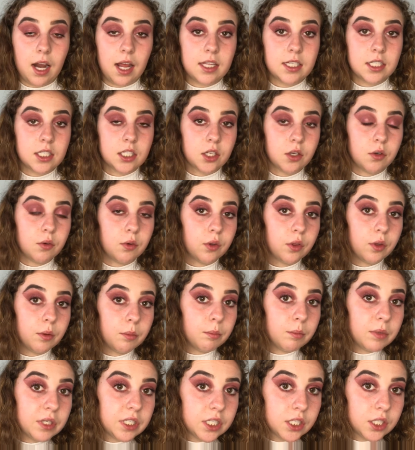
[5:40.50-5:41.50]
Let's go on the
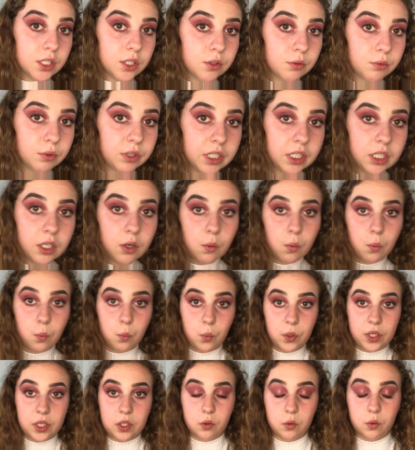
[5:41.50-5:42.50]
mystery
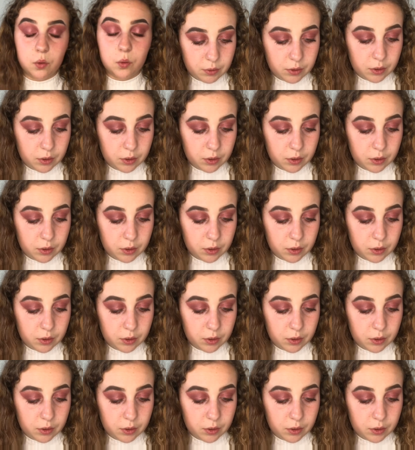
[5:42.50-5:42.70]
wheel.